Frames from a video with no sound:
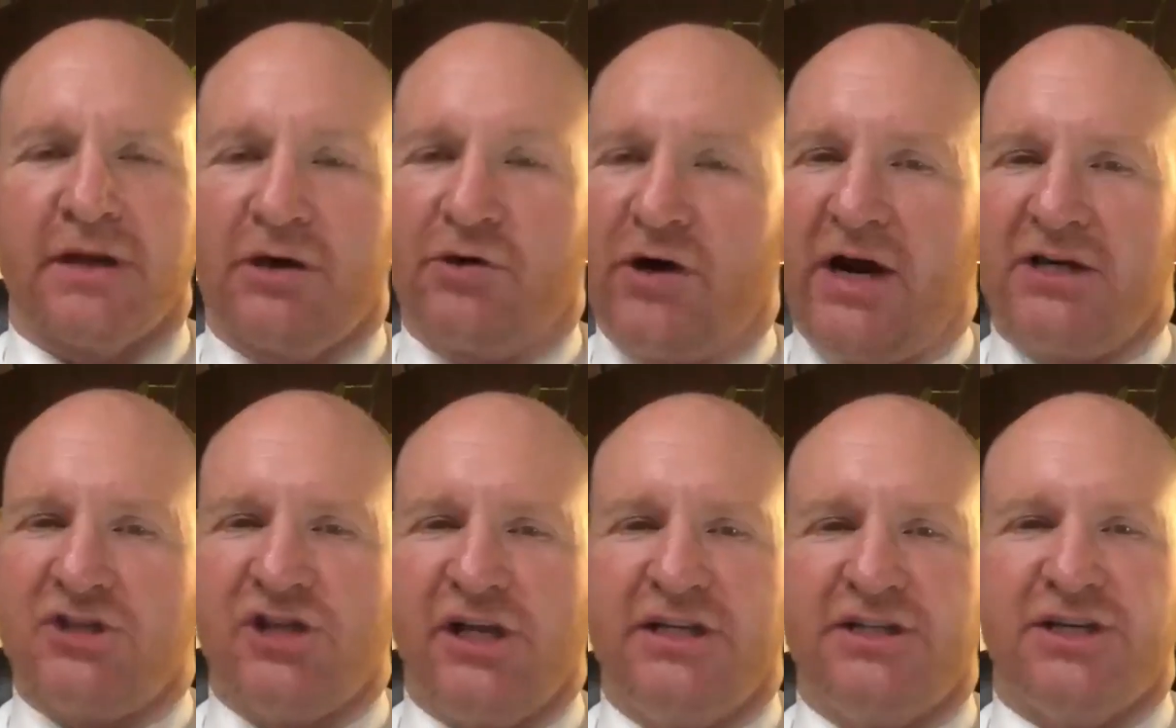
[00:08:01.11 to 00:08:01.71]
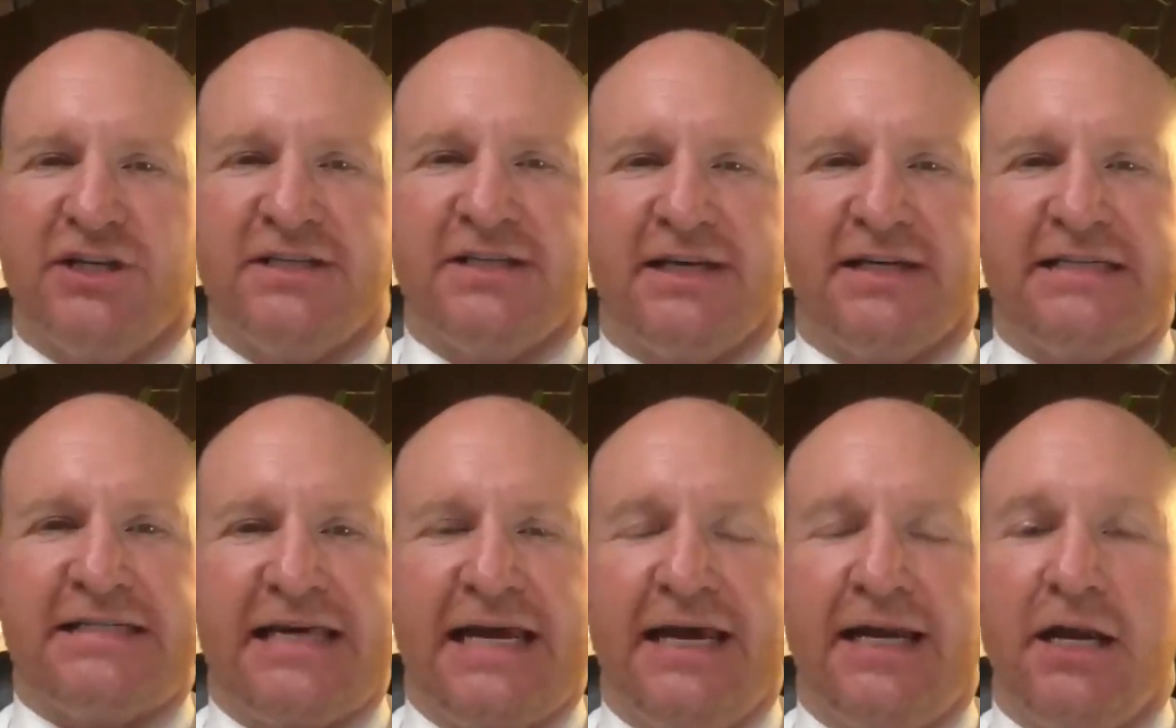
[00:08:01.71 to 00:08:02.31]
Congratulations
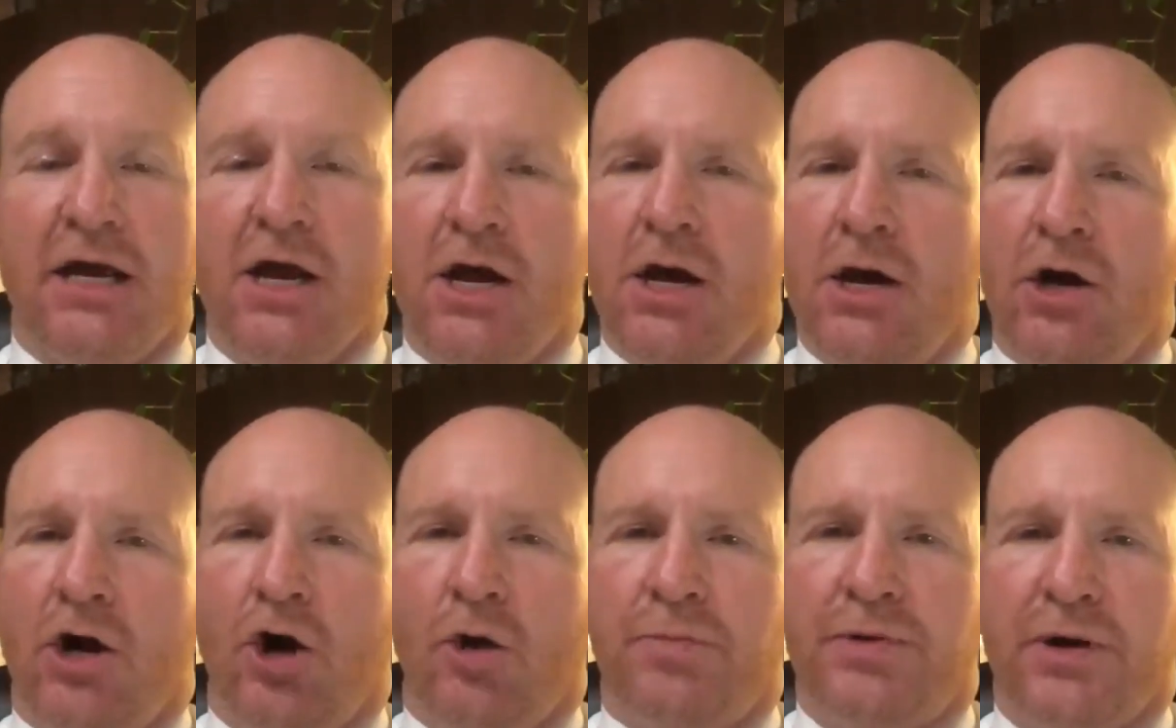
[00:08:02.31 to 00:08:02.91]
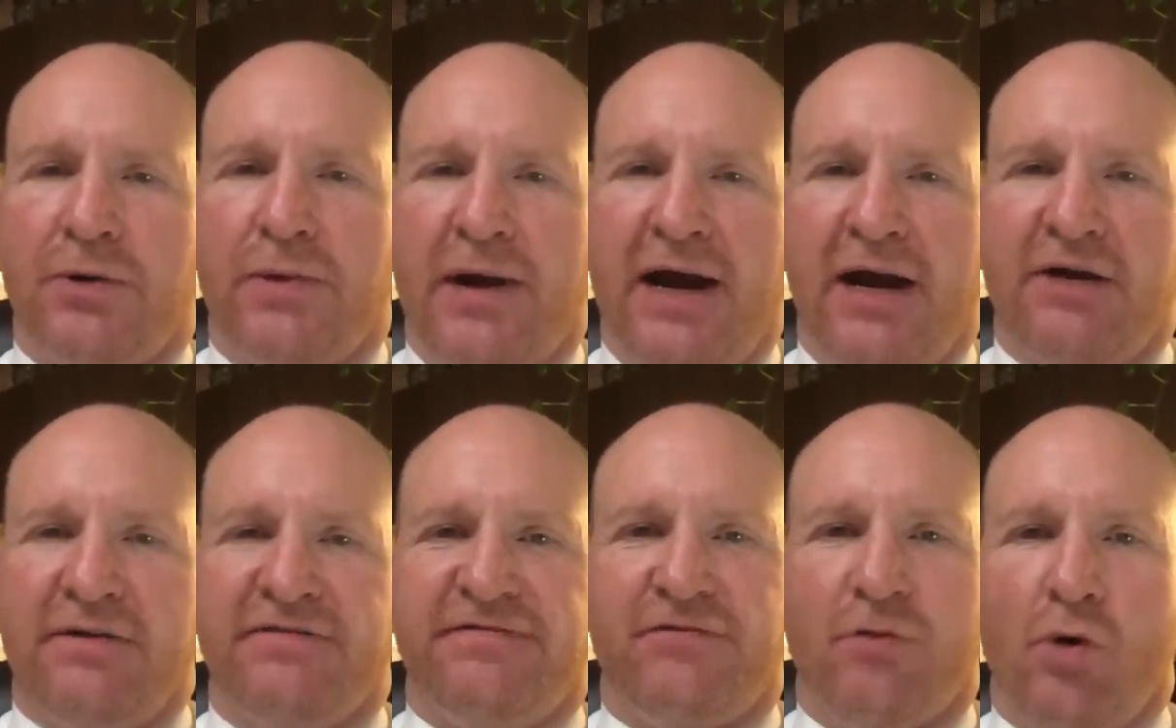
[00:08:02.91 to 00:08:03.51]
on ten. Hope you're
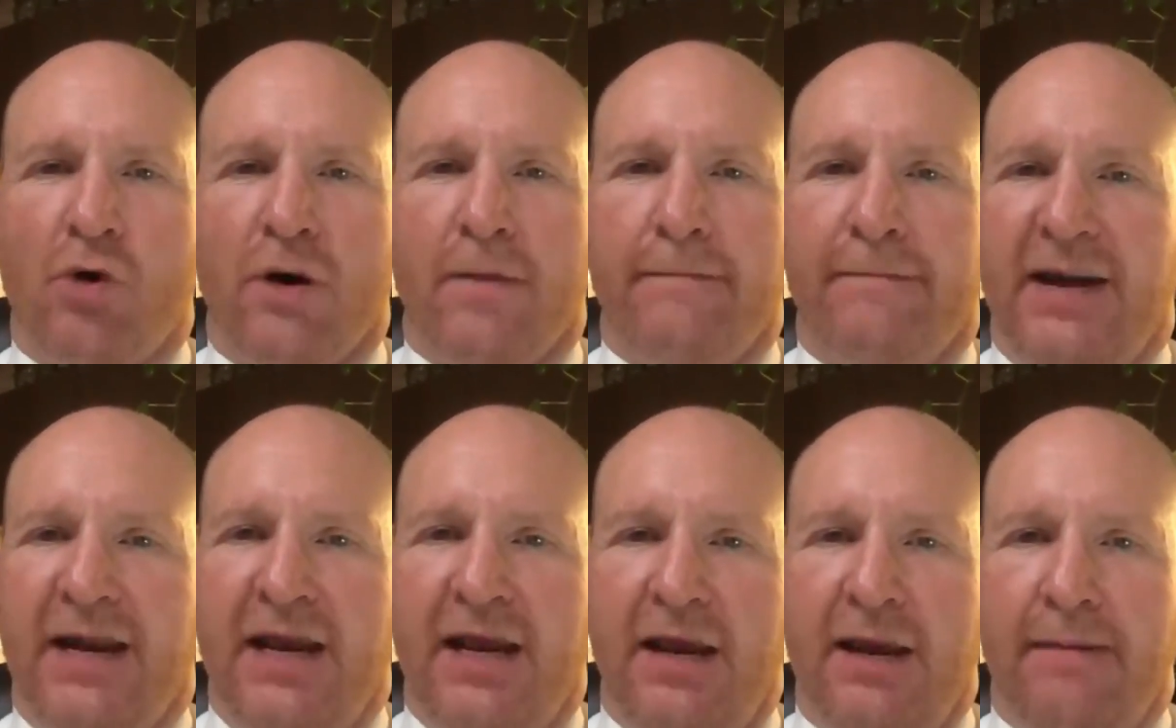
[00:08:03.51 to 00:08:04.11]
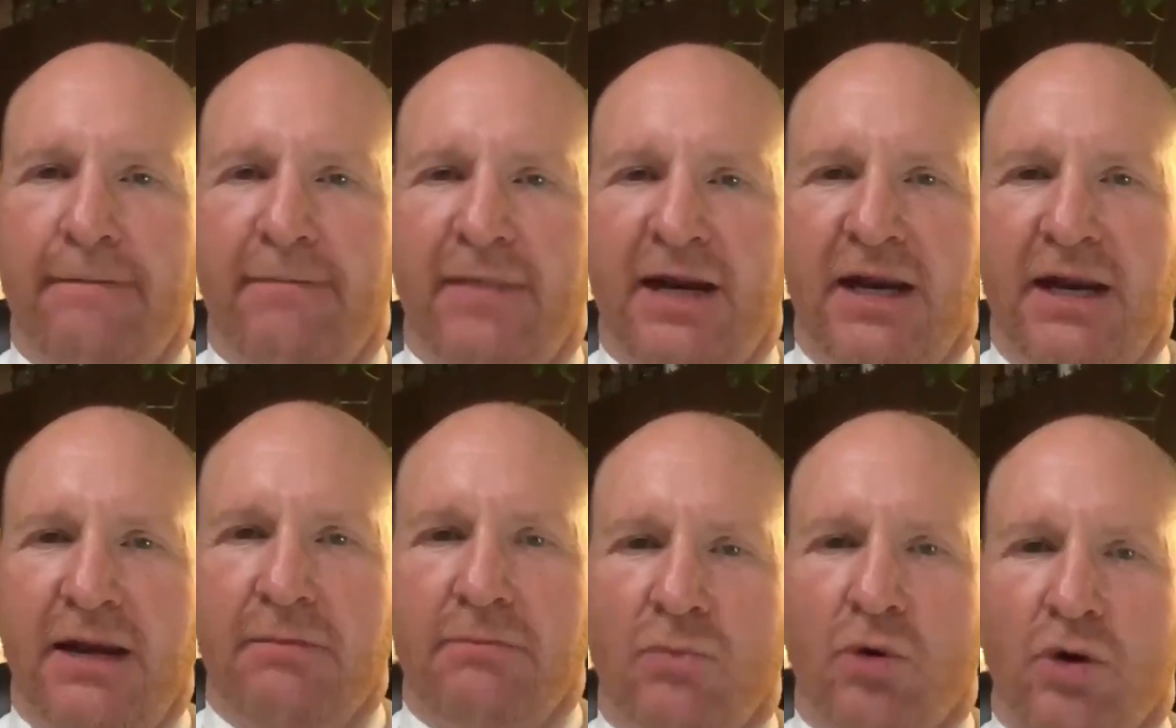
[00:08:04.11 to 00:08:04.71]
around for many,
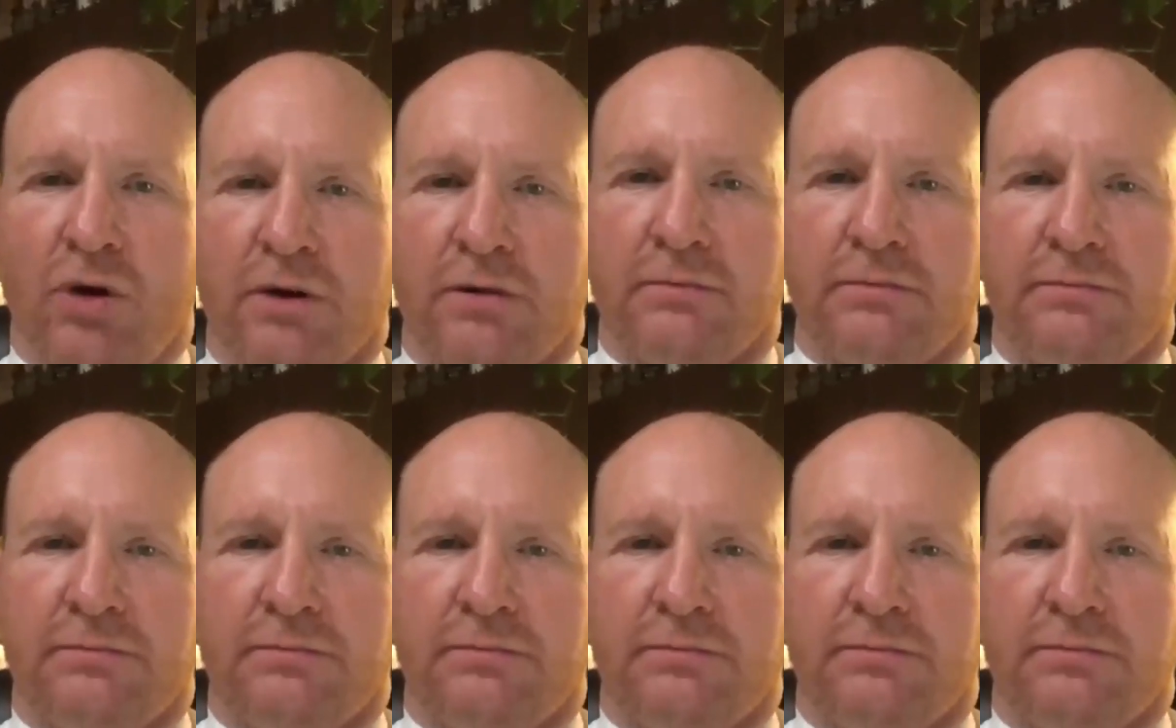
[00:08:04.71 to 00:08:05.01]
many more.